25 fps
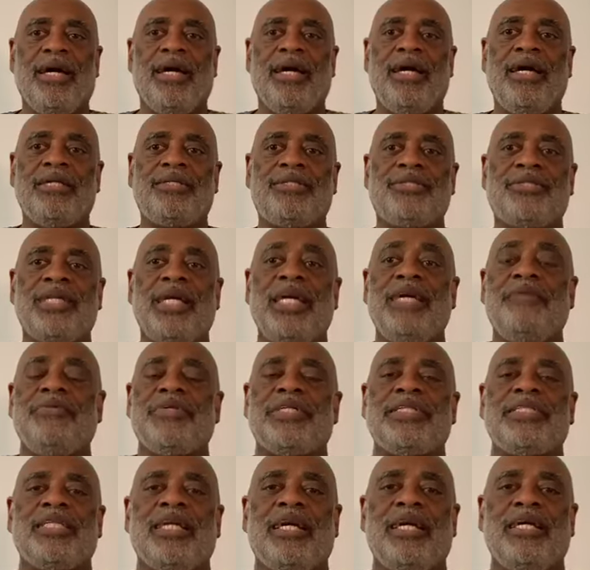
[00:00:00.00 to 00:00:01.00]
It
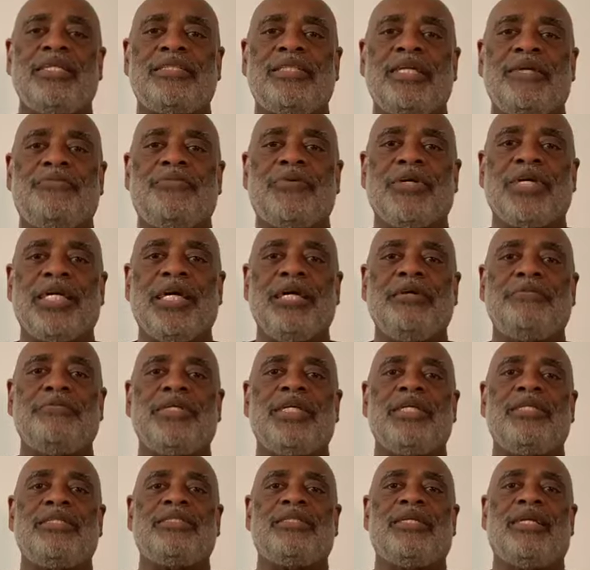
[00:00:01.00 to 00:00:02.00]
even says that
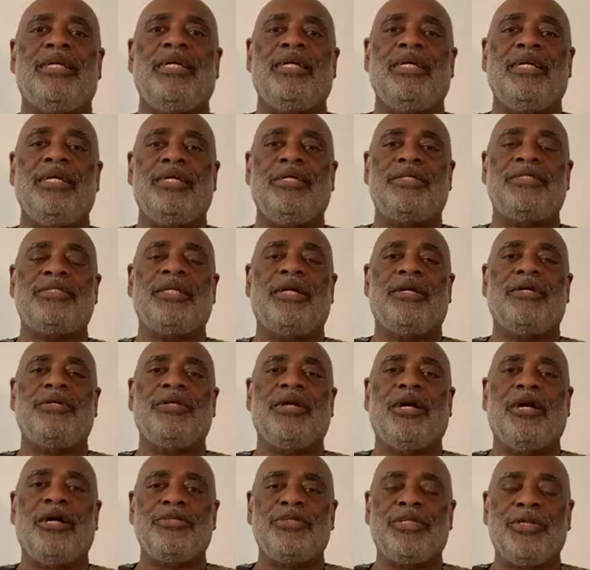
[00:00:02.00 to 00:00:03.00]
forgiveness is
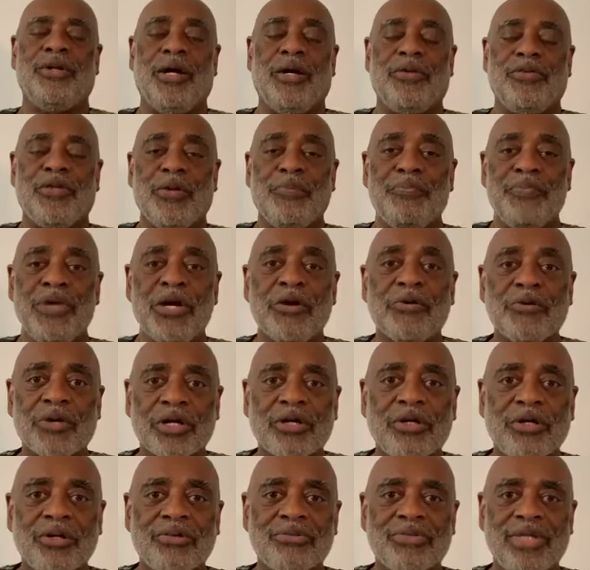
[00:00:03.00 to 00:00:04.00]
the
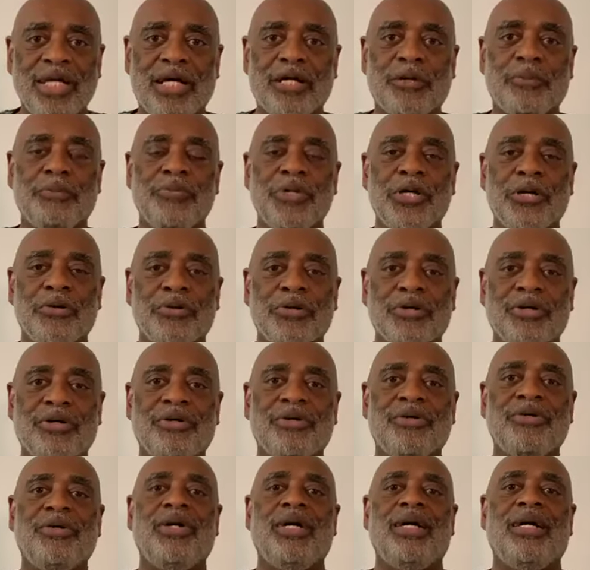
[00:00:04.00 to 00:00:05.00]
miracle, that a
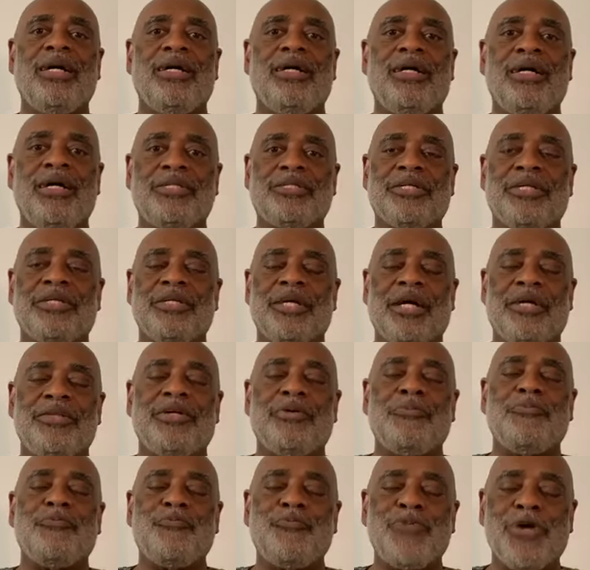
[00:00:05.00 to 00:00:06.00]
miracle is another